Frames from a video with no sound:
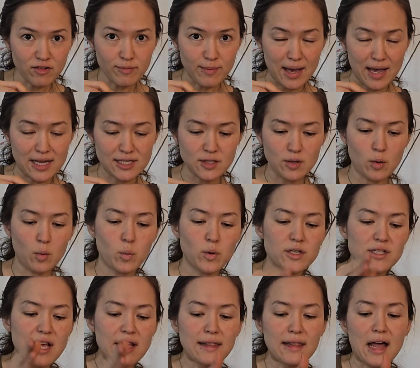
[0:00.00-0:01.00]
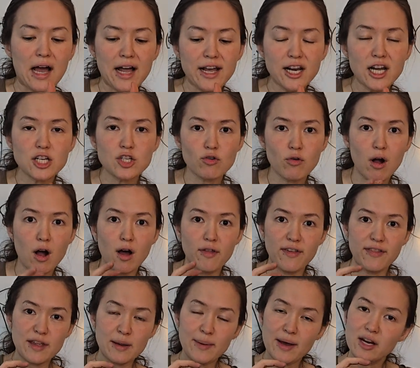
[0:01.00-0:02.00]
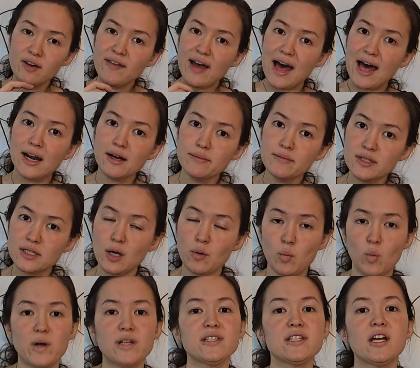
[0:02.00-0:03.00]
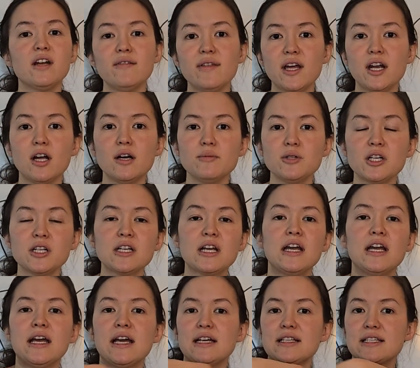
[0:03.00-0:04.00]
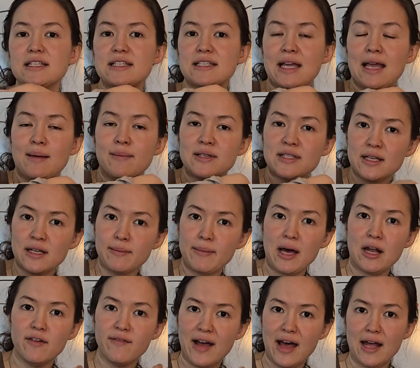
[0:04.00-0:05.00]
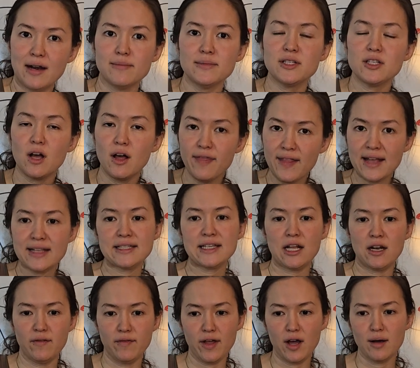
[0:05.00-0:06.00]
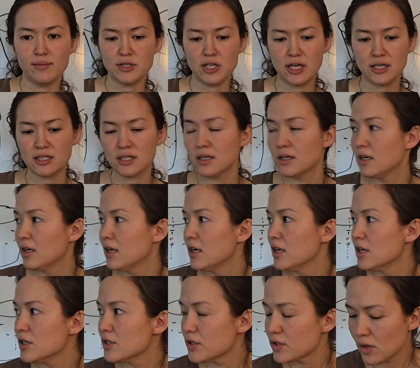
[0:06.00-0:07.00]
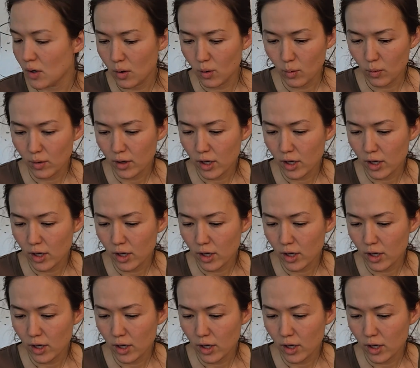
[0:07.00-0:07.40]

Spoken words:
of mass, or where's that line I draw, that the amount of atoms on one side of that object is the same as the amount of atoms on that side of the object. So,